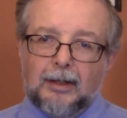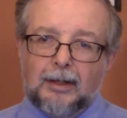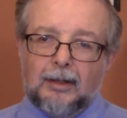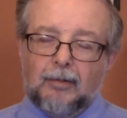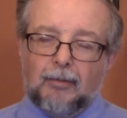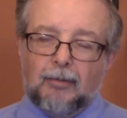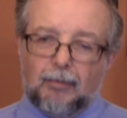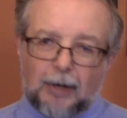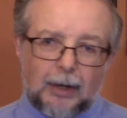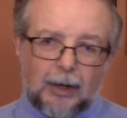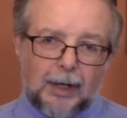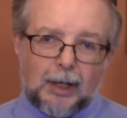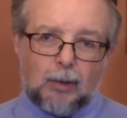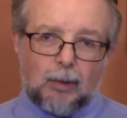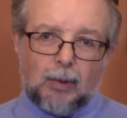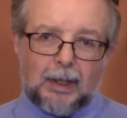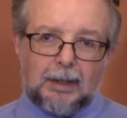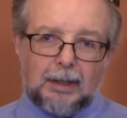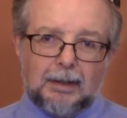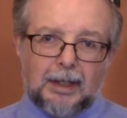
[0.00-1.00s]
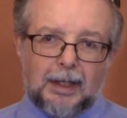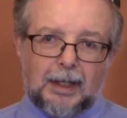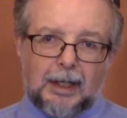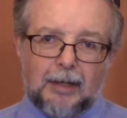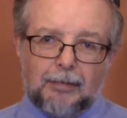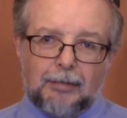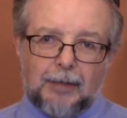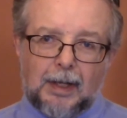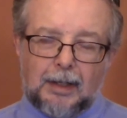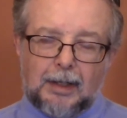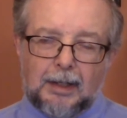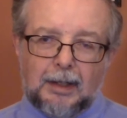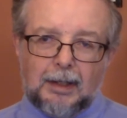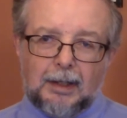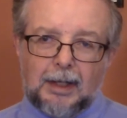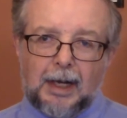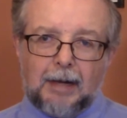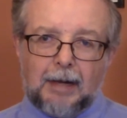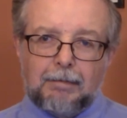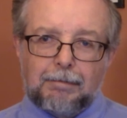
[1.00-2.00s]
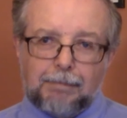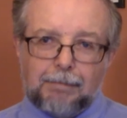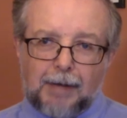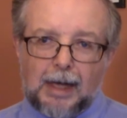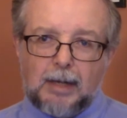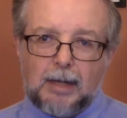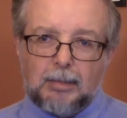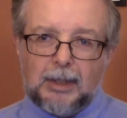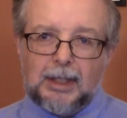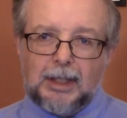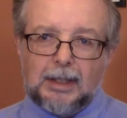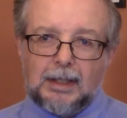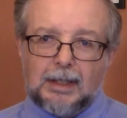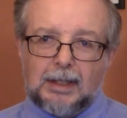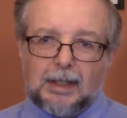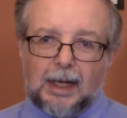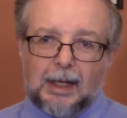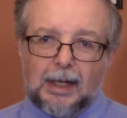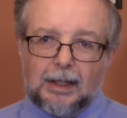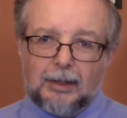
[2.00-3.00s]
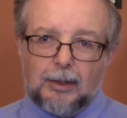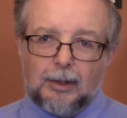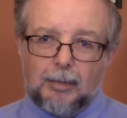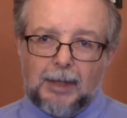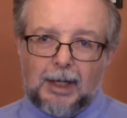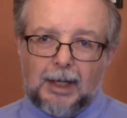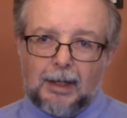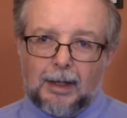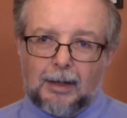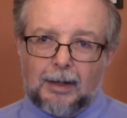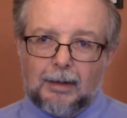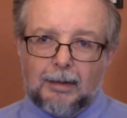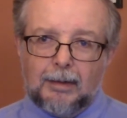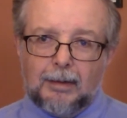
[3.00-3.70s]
very quickly if they didn't have family to take them in,